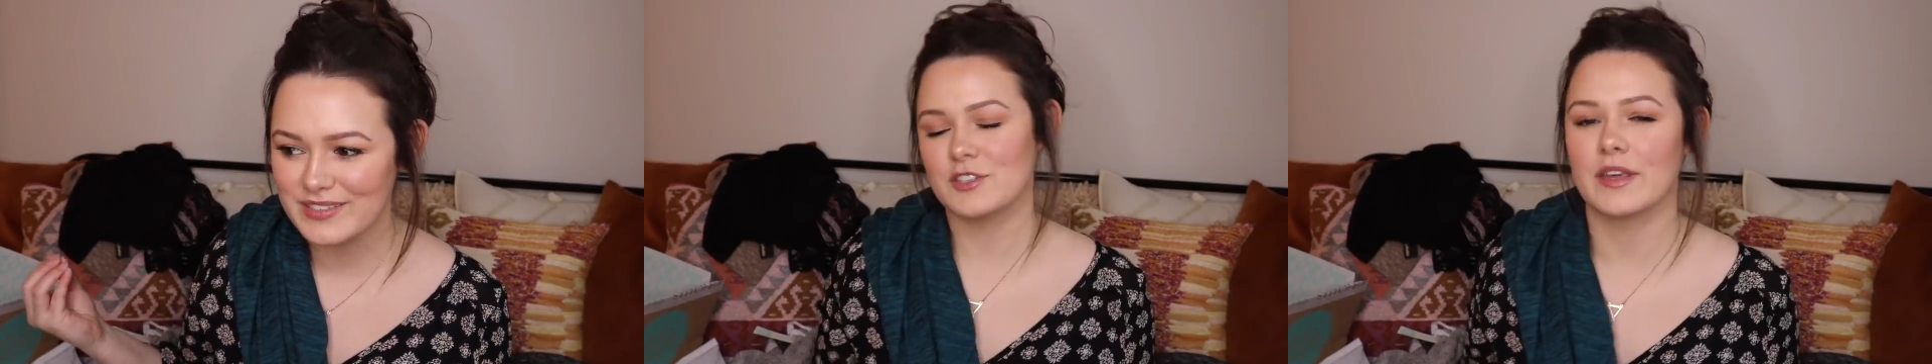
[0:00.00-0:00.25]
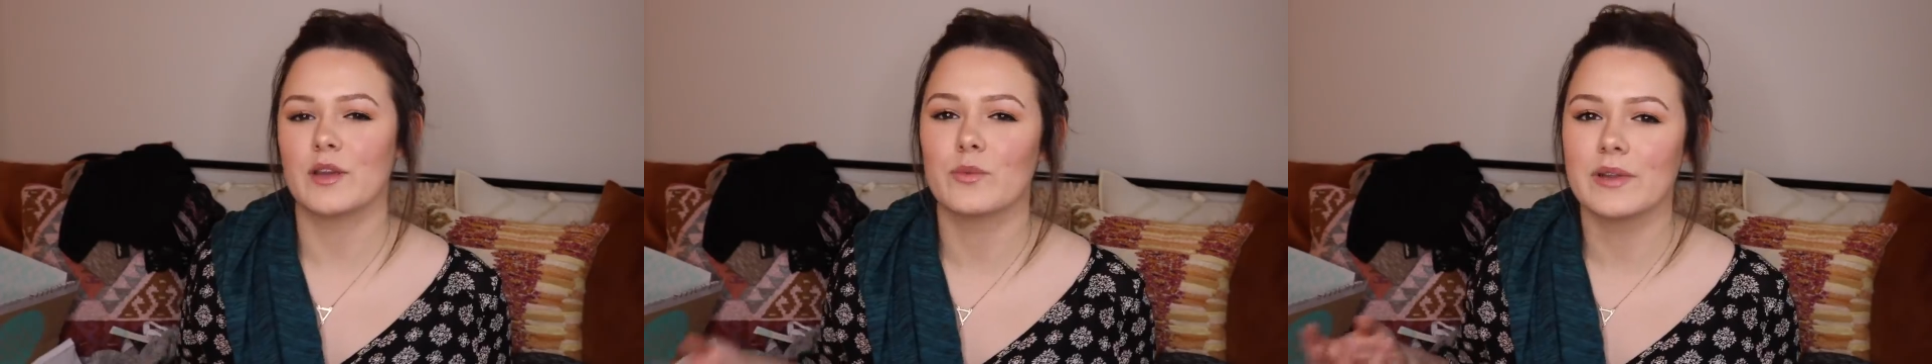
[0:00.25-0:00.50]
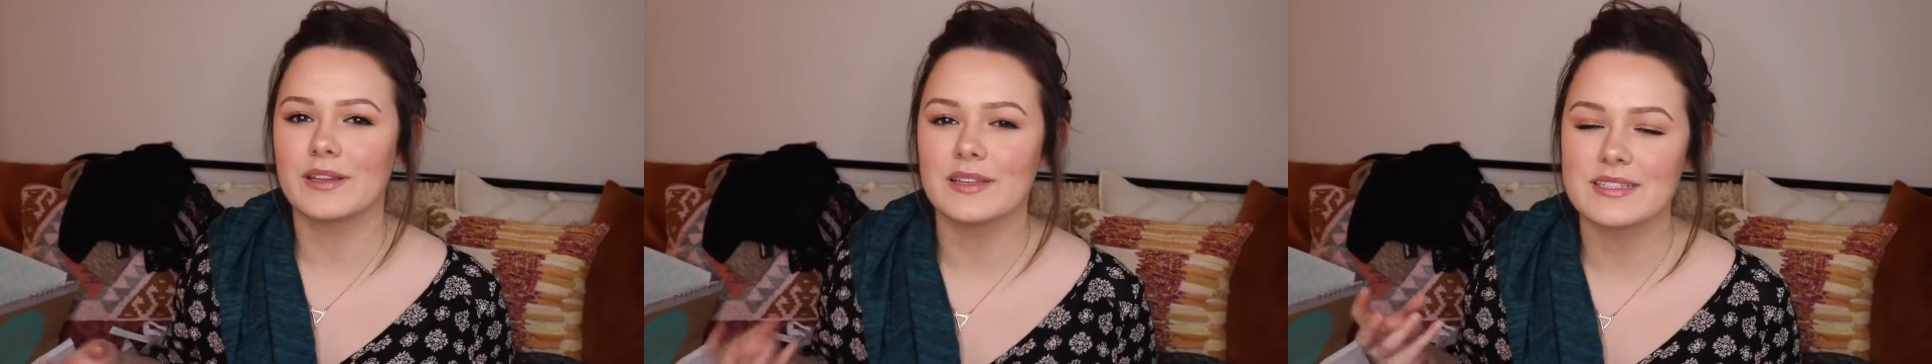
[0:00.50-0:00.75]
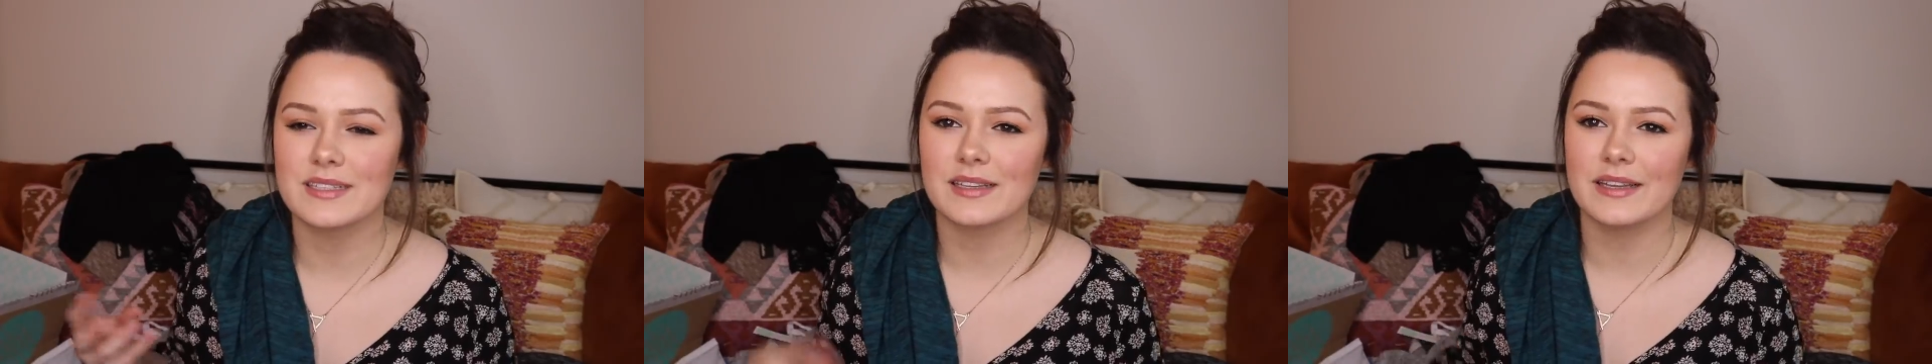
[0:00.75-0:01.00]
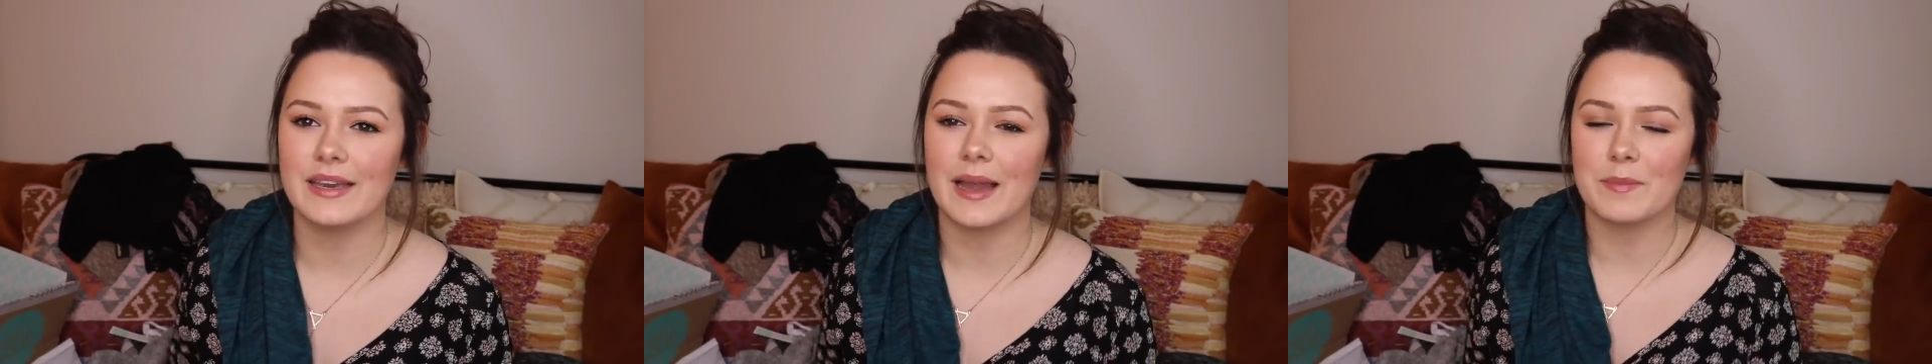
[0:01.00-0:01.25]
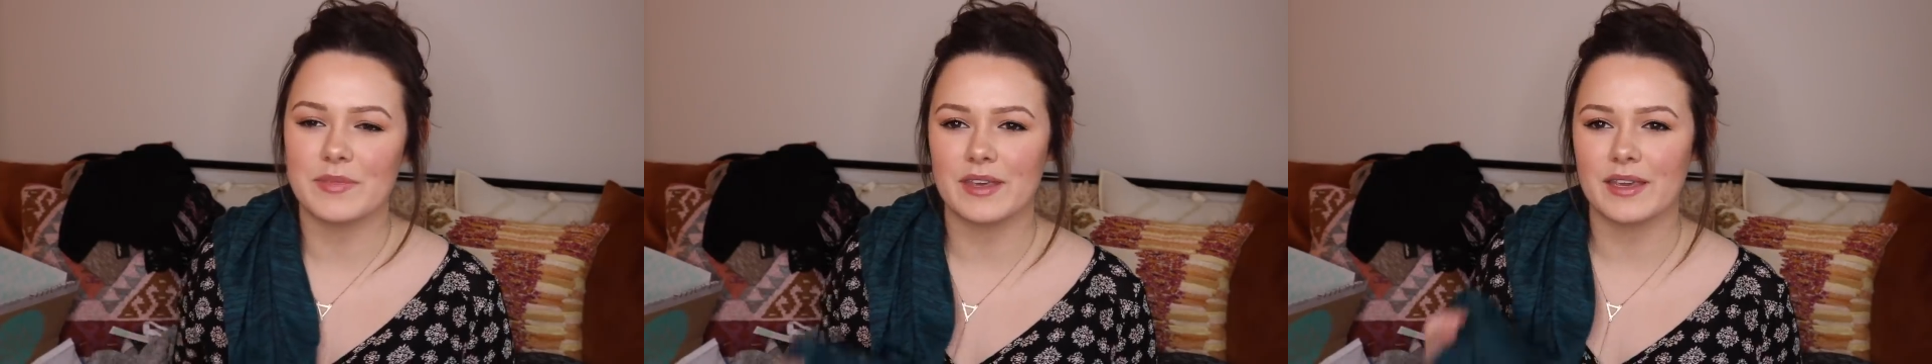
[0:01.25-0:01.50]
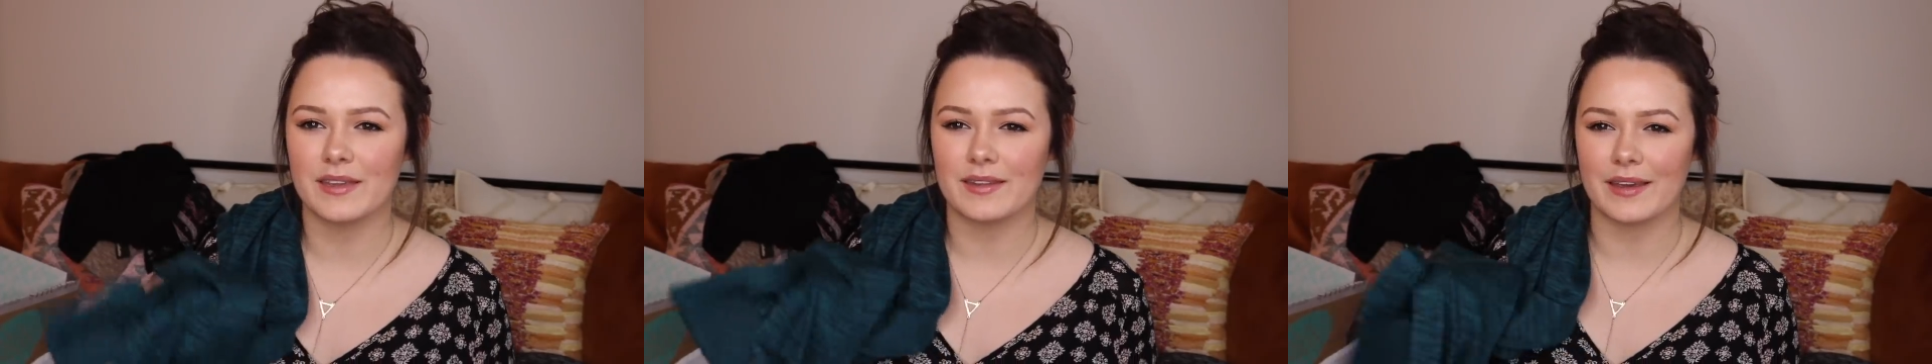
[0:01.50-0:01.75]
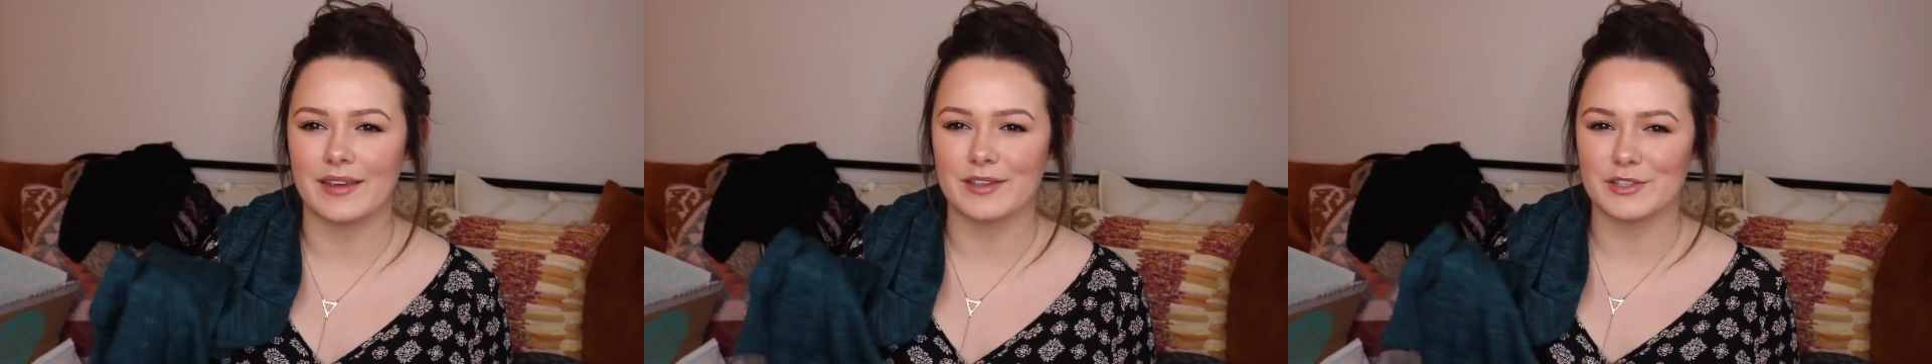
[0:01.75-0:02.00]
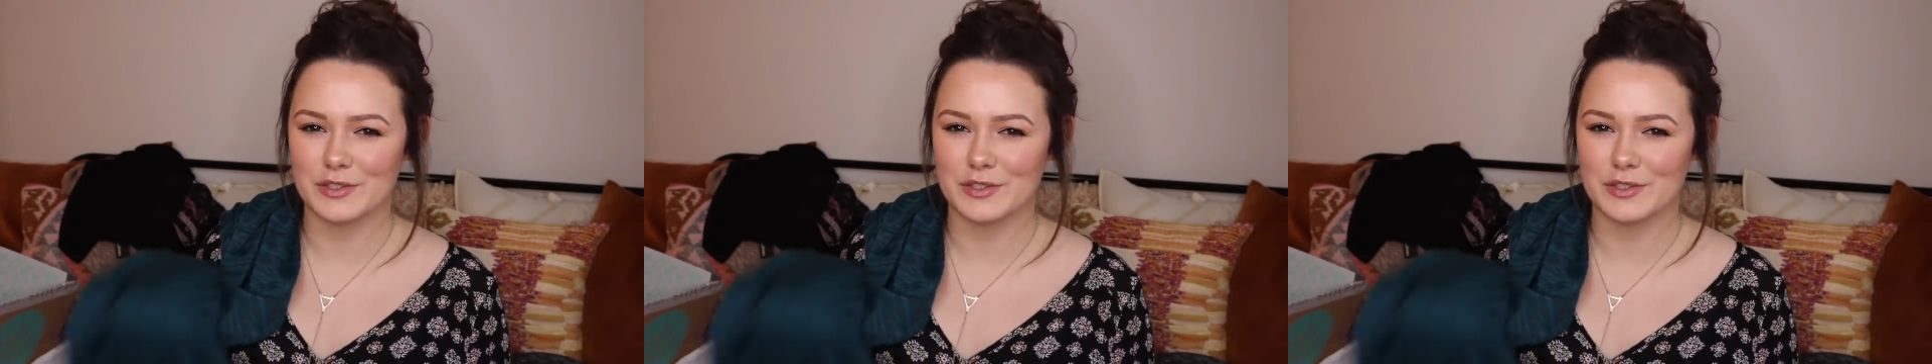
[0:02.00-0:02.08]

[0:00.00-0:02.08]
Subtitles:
So like realistically, I'm thinking like,